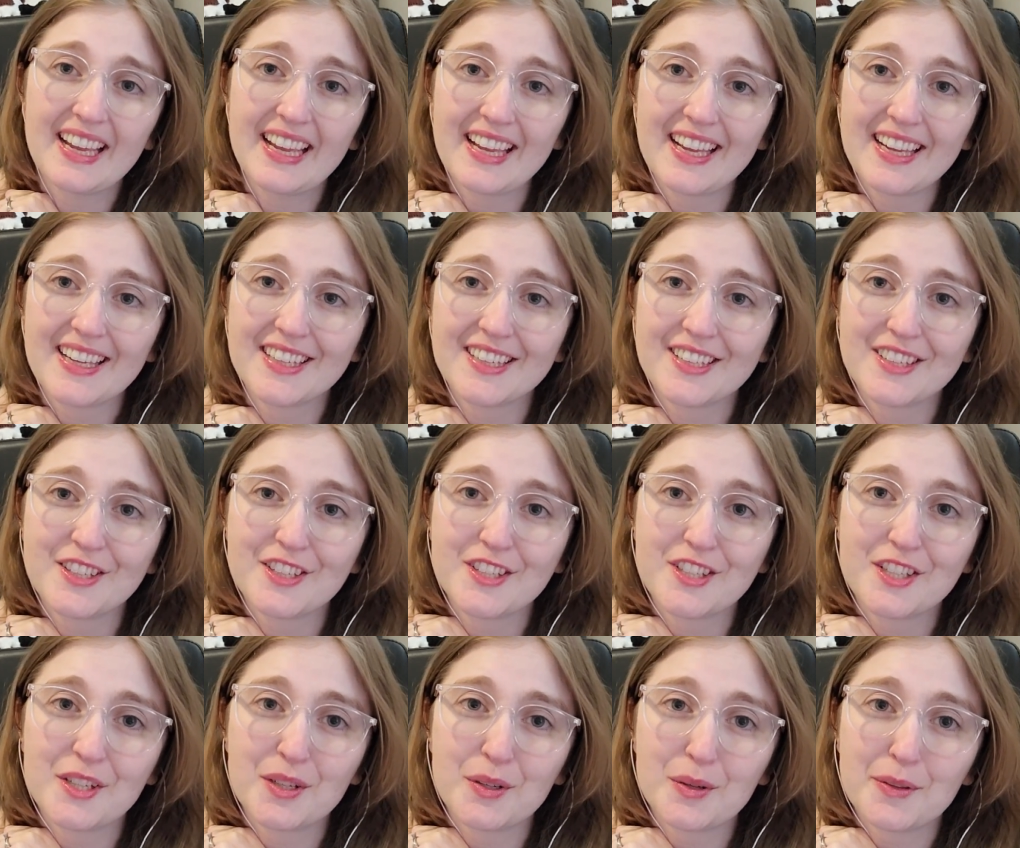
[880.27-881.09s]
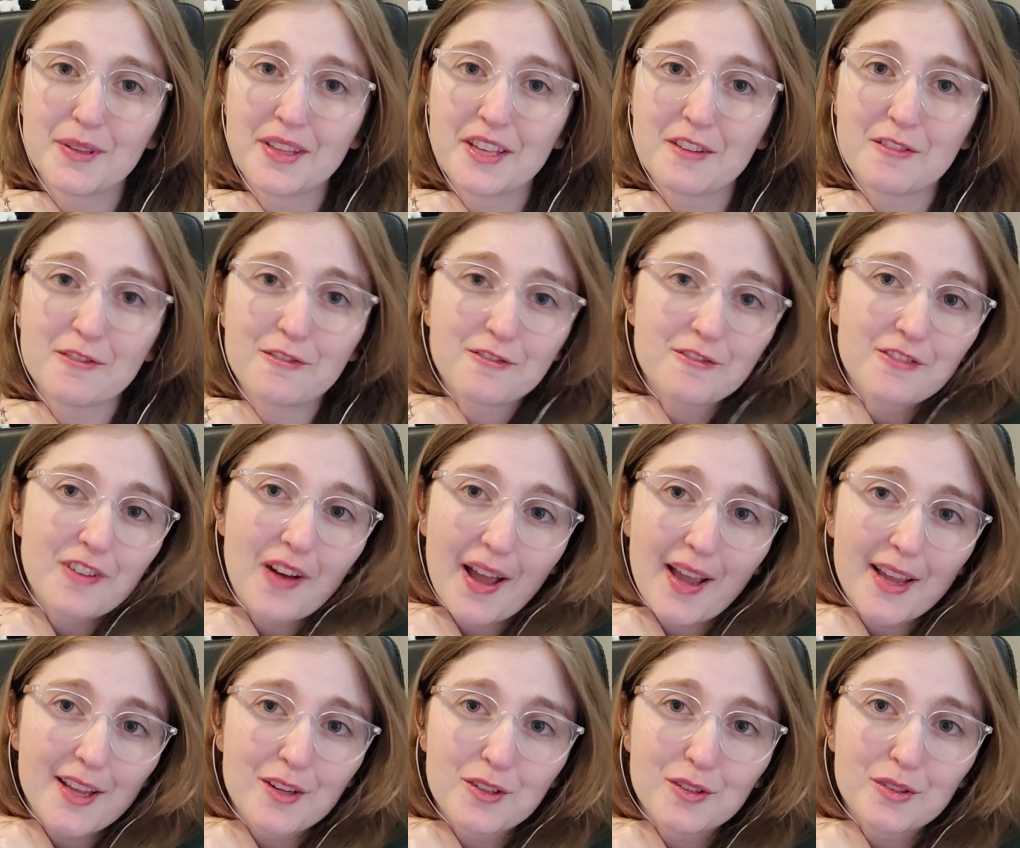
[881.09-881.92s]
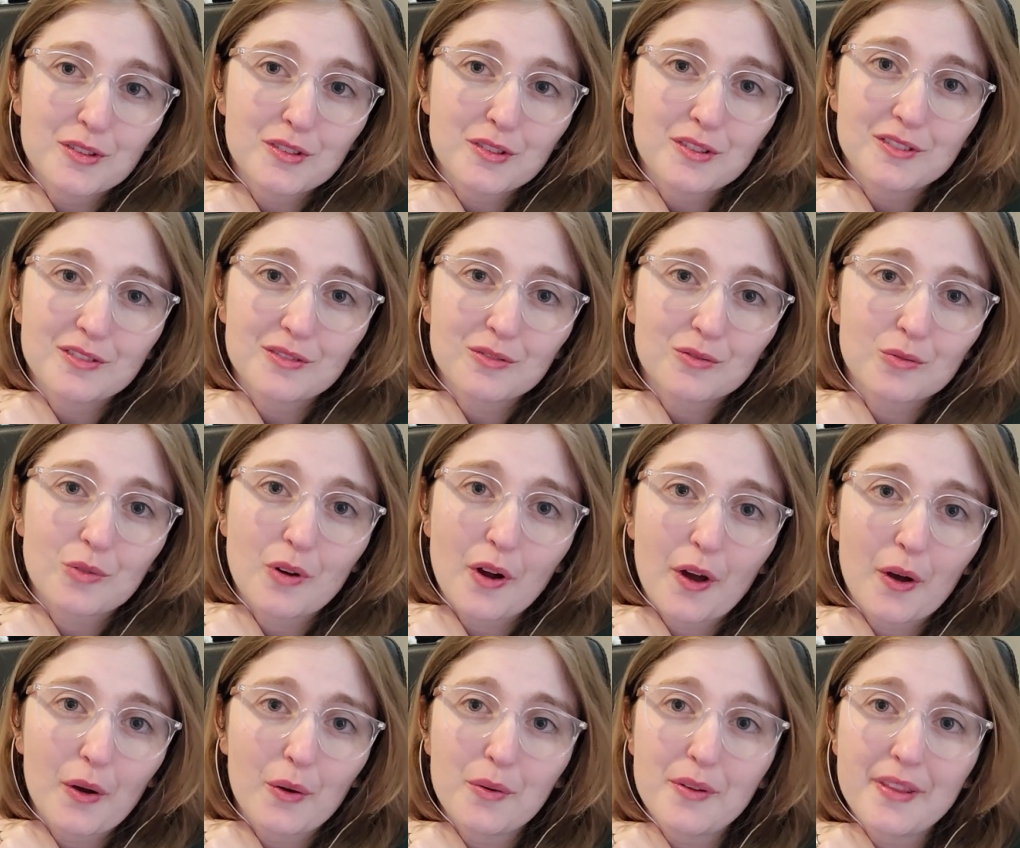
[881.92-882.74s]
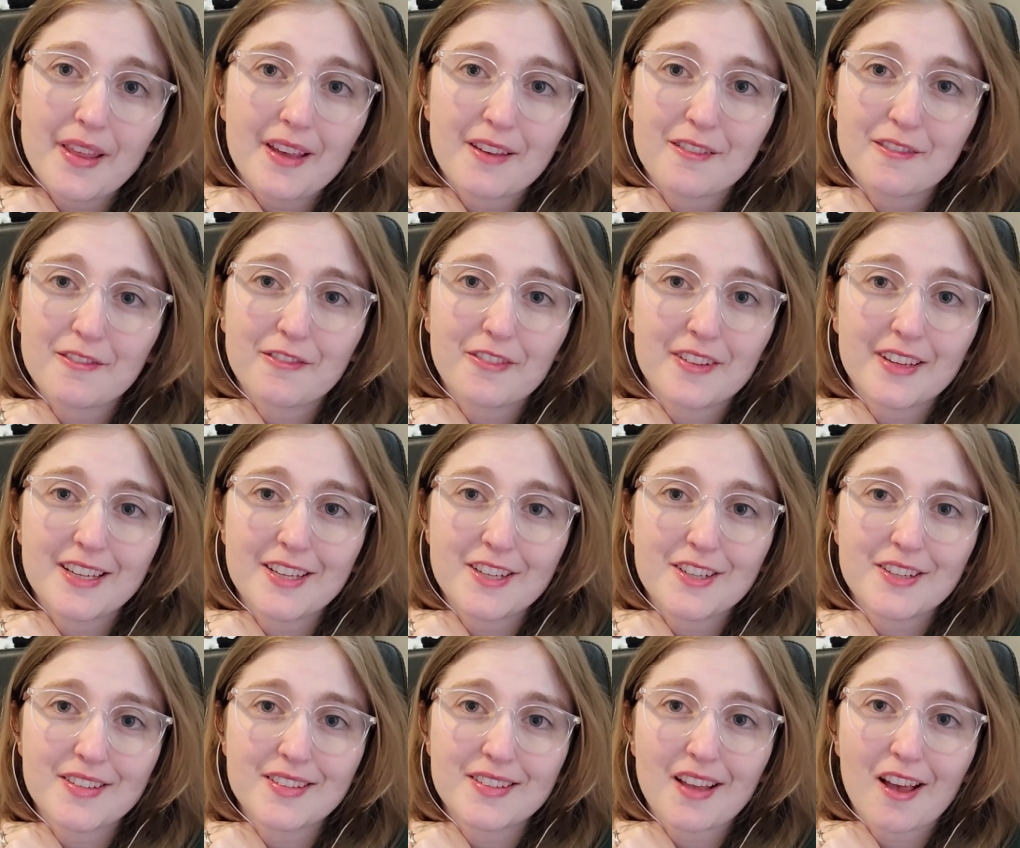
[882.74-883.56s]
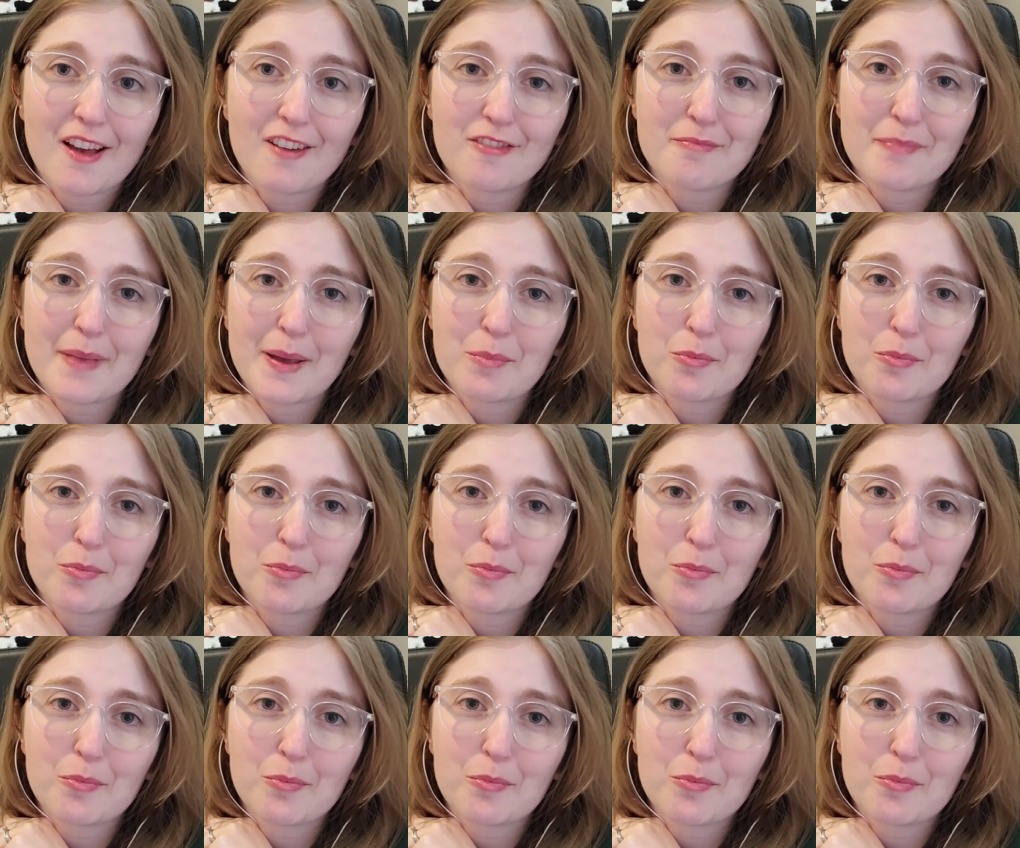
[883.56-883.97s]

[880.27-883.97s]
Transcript: and do the final row that finishes off my